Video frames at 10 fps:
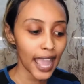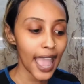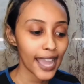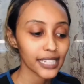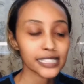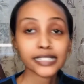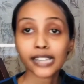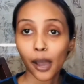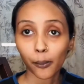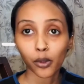and
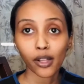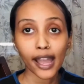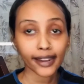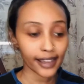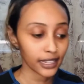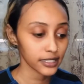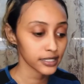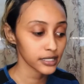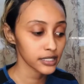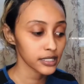sample
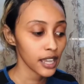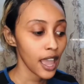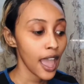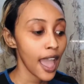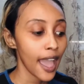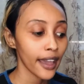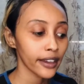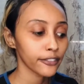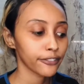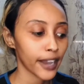analysis. And
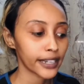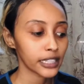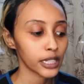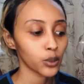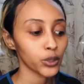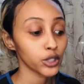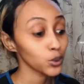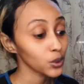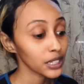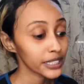finally, we do
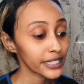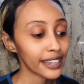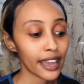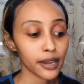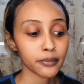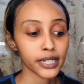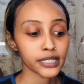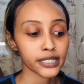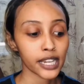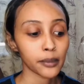clean and
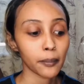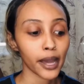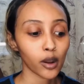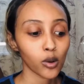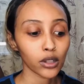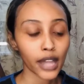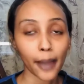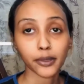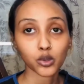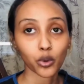maintain medical
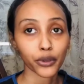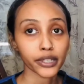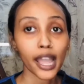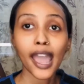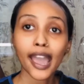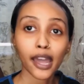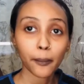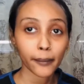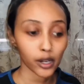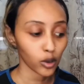laboratory and
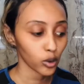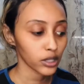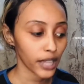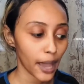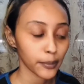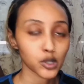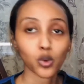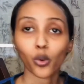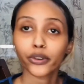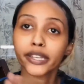medical
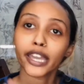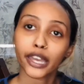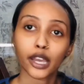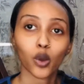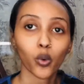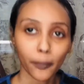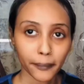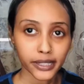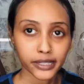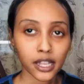laboratory equipment.
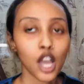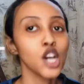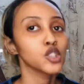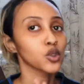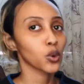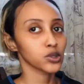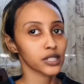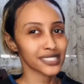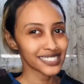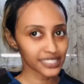So those are
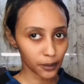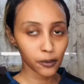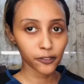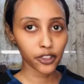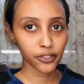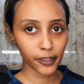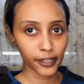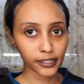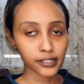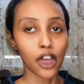some of the things
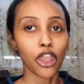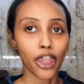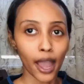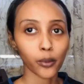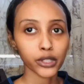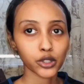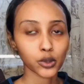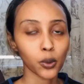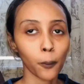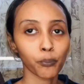that we do.
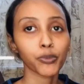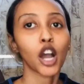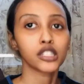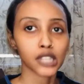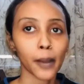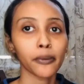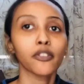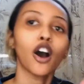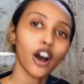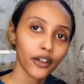On top of
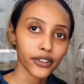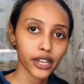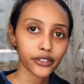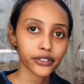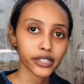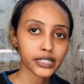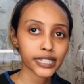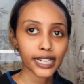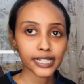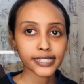all the other things that I
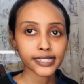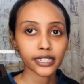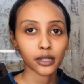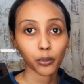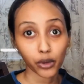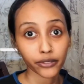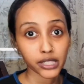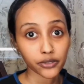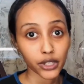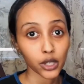listed in the previous
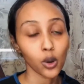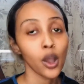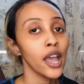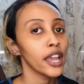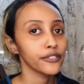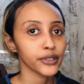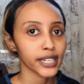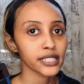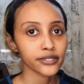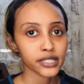video. If you guys
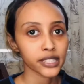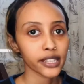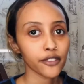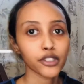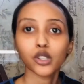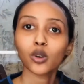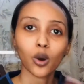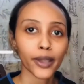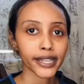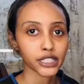haven't seen that video, go
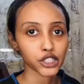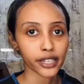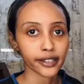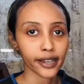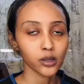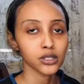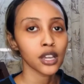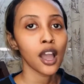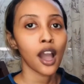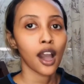ahead and check it out.
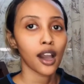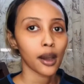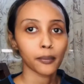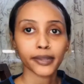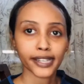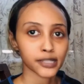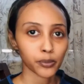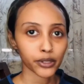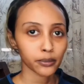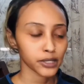But that's pretty
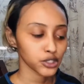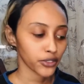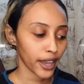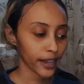much that.